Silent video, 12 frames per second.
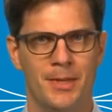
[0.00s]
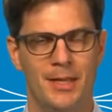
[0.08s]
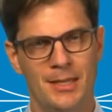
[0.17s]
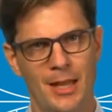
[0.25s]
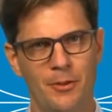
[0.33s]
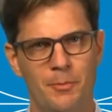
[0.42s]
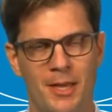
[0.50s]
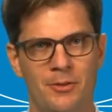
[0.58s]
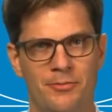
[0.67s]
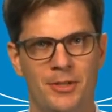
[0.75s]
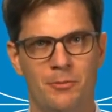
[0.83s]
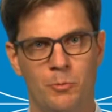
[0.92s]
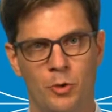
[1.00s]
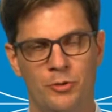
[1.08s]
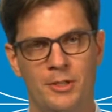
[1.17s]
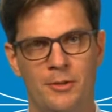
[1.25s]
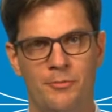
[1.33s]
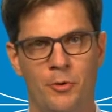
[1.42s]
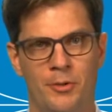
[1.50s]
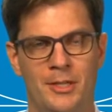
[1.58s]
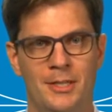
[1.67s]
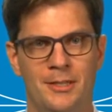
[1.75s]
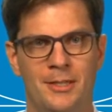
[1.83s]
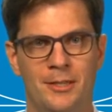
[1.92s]
Another benefit, mostly for the
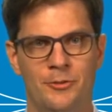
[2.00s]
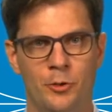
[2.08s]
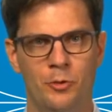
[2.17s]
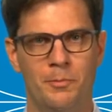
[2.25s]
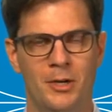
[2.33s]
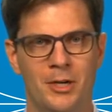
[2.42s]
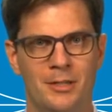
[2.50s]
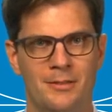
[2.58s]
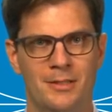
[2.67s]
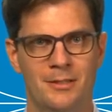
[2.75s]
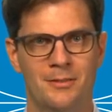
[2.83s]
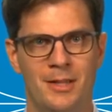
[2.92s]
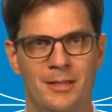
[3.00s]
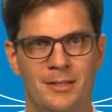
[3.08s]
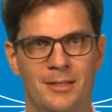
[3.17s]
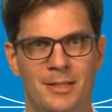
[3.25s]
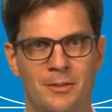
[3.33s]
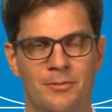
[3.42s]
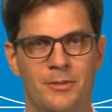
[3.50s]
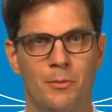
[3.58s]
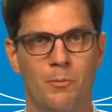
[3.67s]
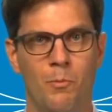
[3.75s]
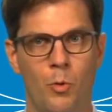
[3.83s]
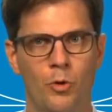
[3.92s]
ETSO parts, is that it gives
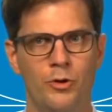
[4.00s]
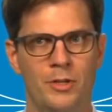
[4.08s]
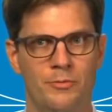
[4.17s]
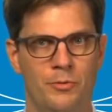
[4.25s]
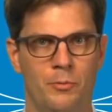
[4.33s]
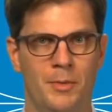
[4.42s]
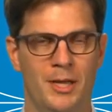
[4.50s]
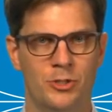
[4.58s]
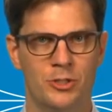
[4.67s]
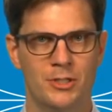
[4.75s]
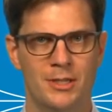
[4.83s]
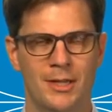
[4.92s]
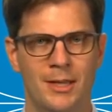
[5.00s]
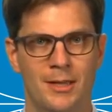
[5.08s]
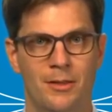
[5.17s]
more information